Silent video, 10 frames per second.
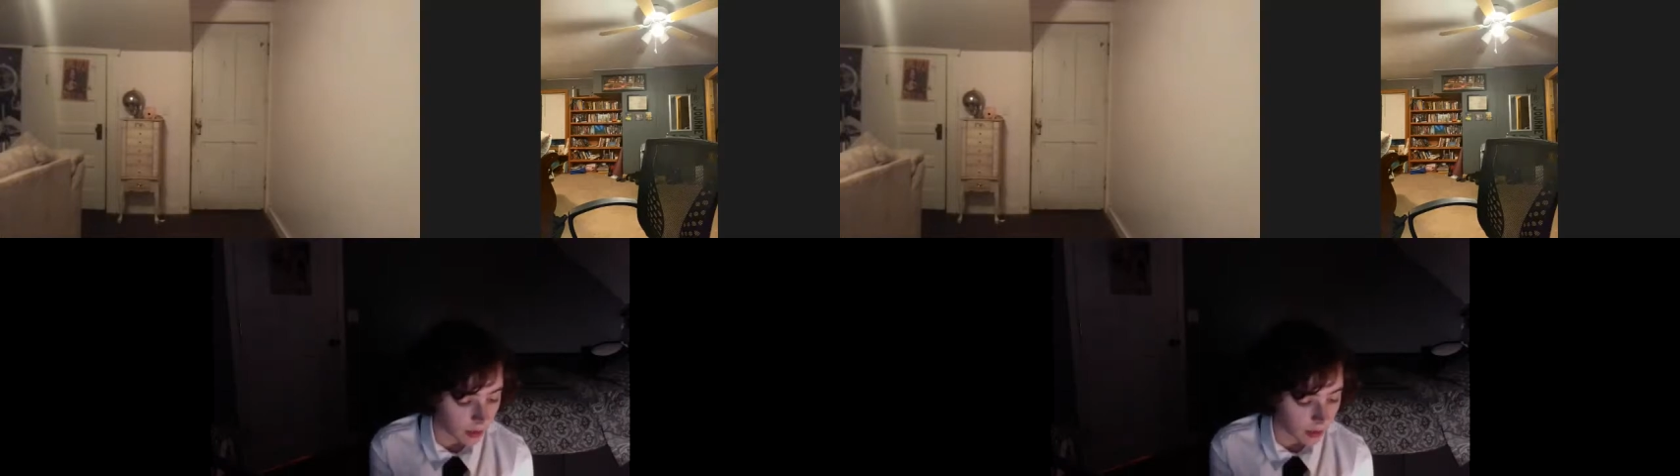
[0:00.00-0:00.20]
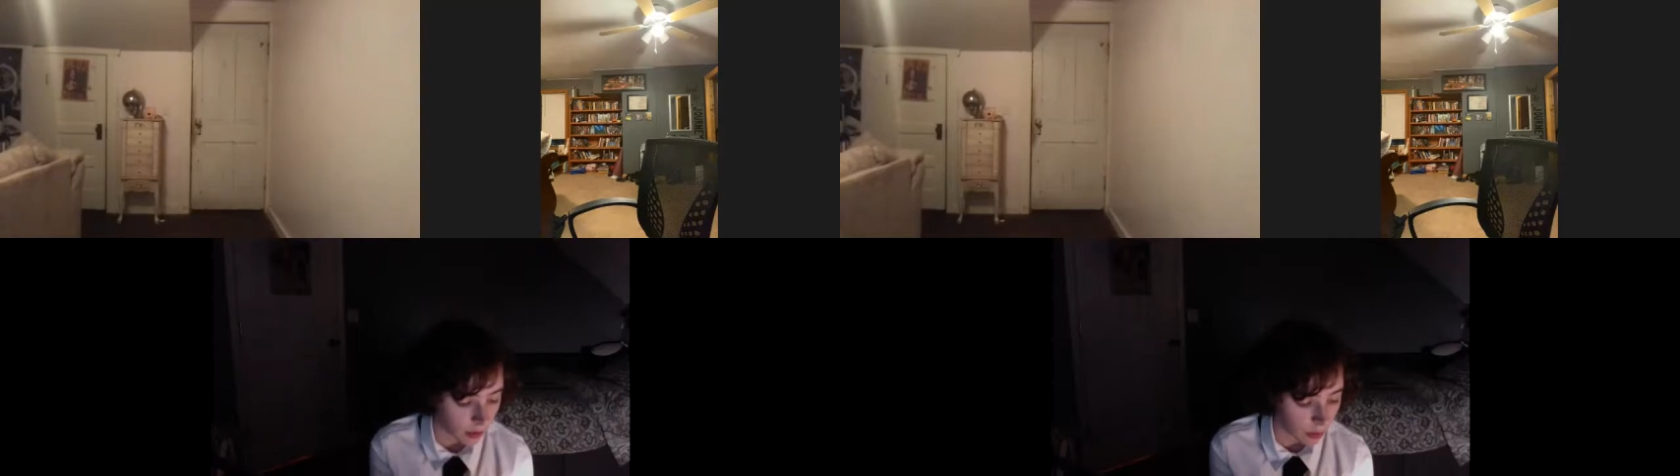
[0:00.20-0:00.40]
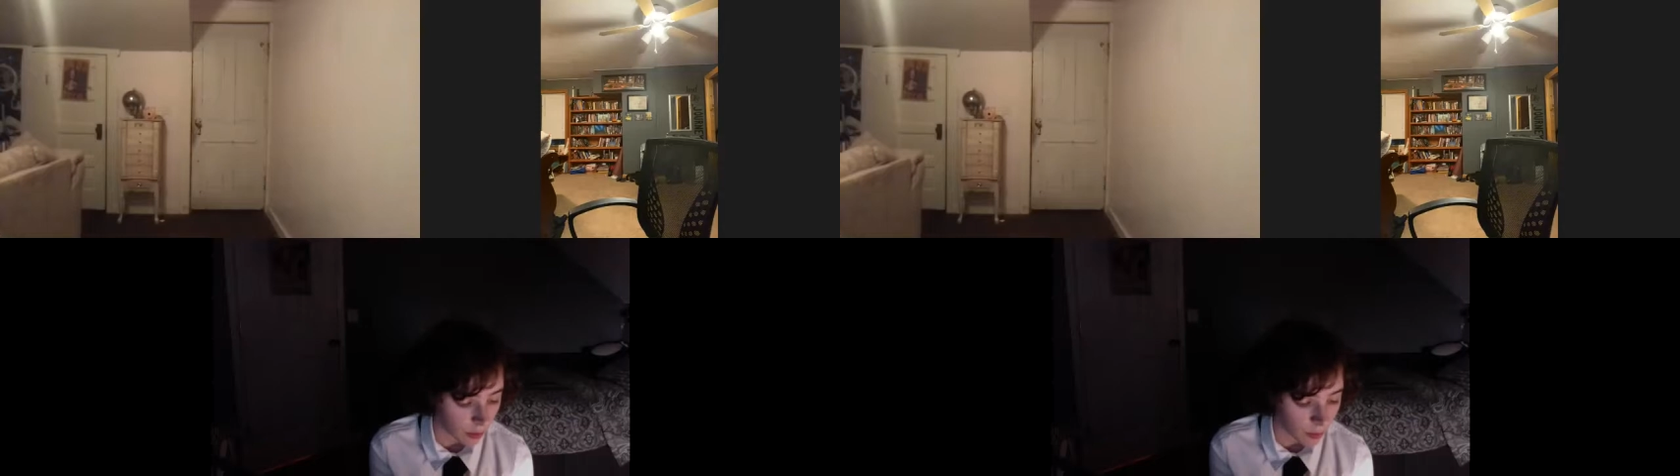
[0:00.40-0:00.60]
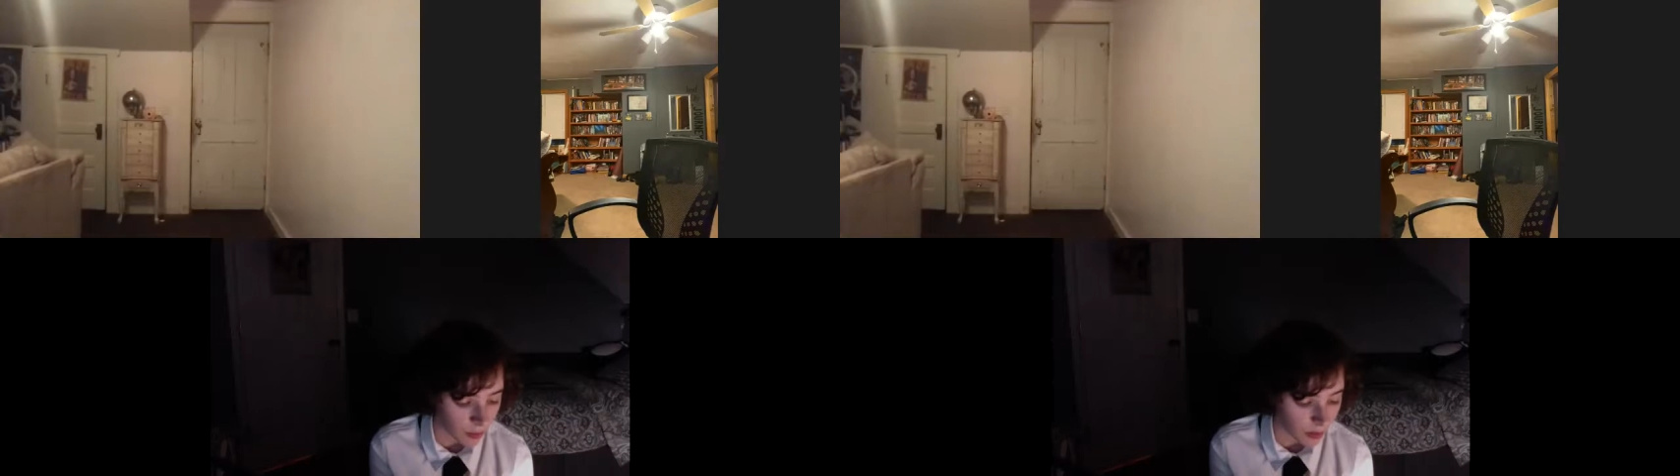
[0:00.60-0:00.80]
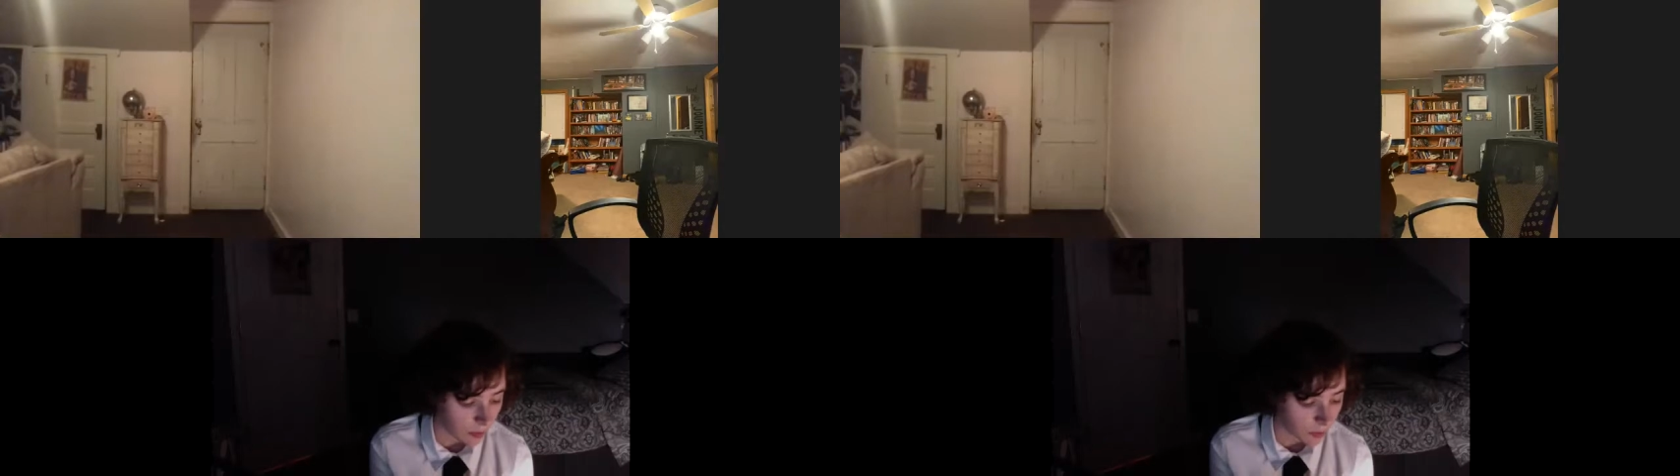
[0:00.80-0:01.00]
are the
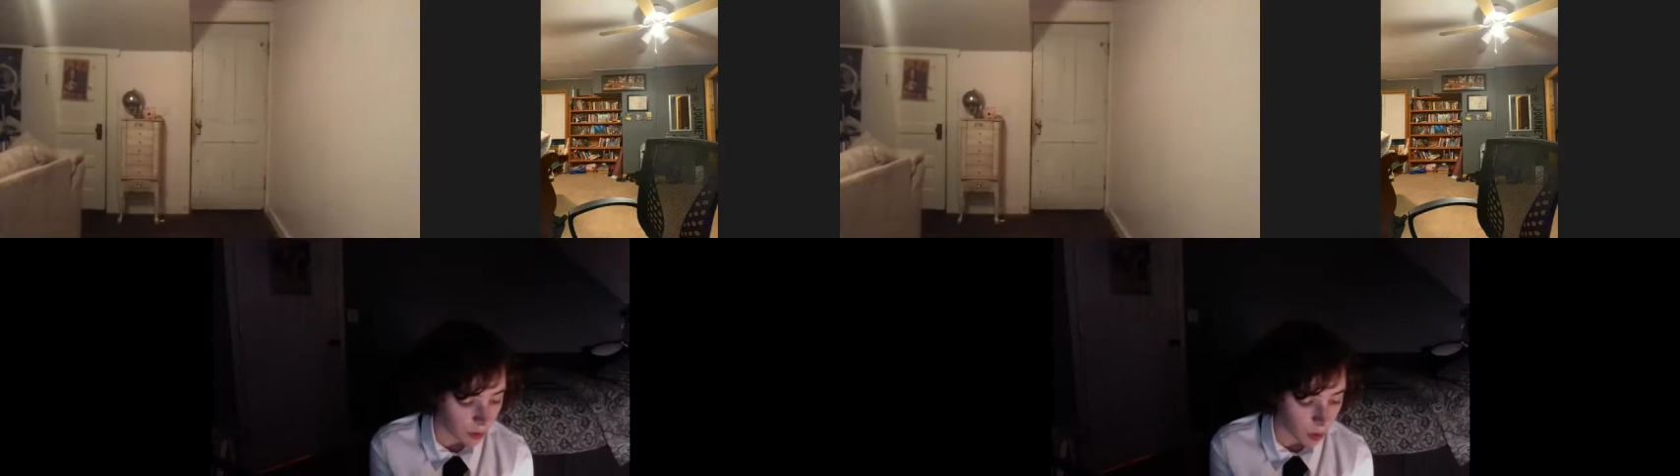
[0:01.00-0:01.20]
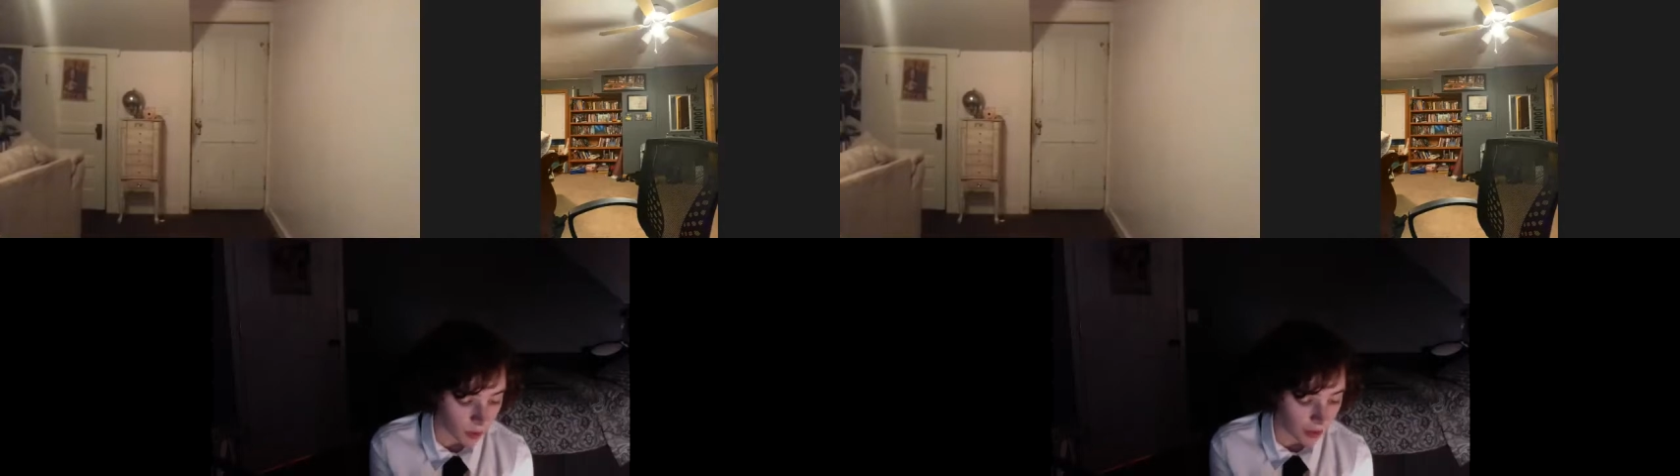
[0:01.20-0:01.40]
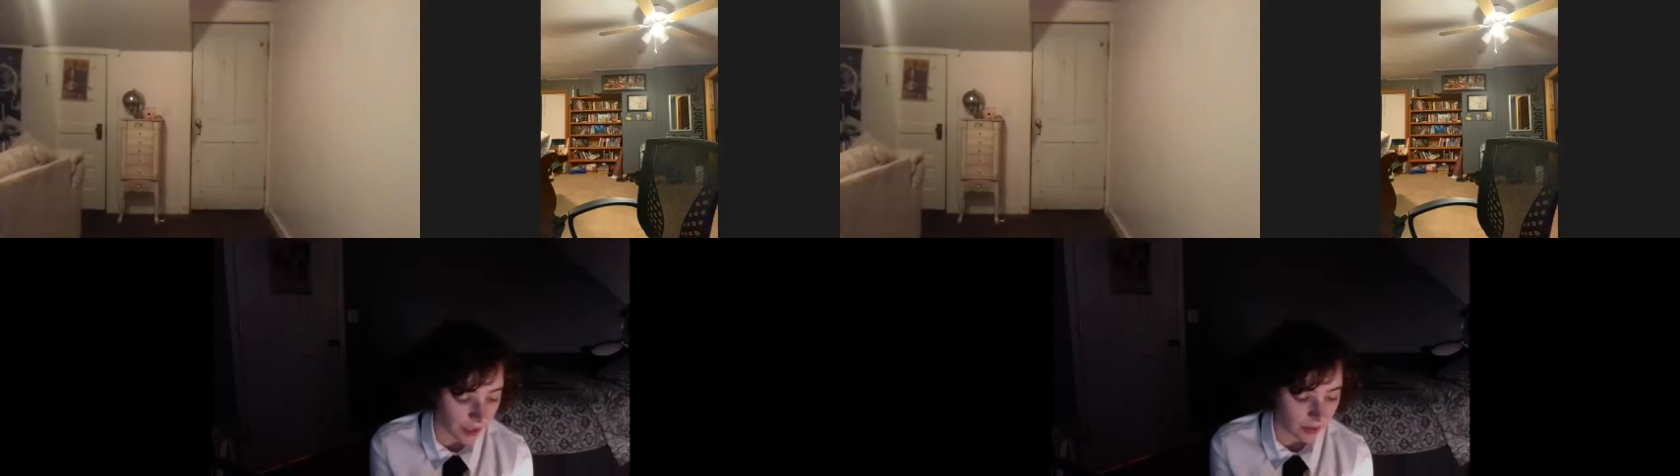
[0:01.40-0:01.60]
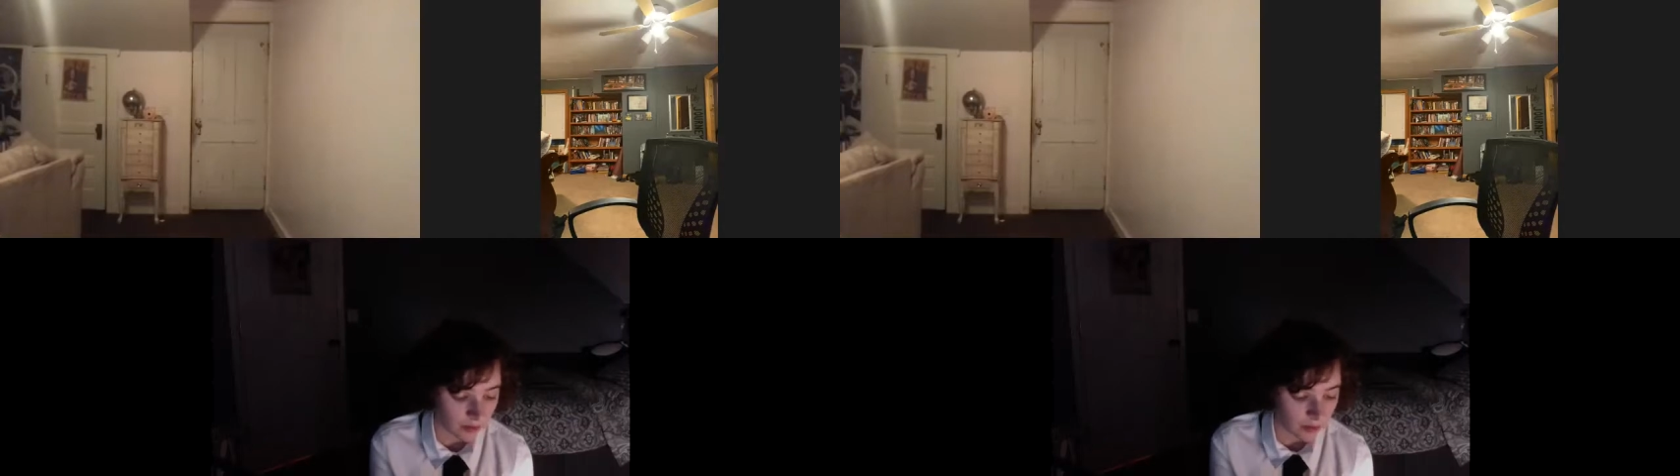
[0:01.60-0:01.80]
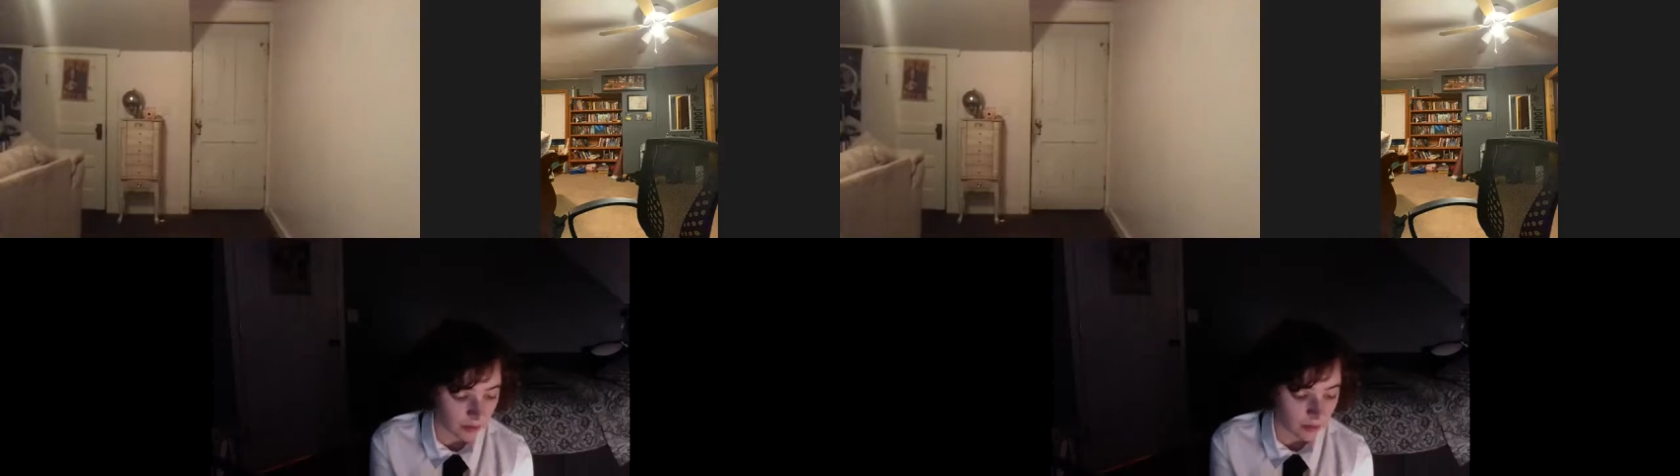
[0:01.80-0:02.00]
women of the lower
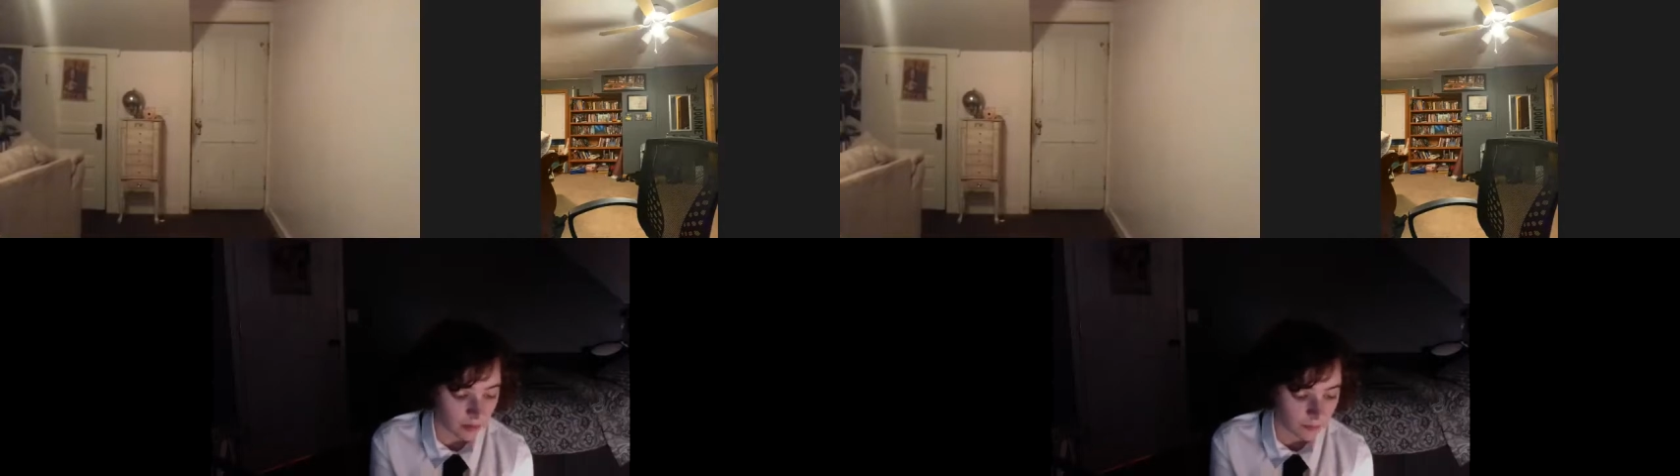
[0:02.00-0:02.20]
classes.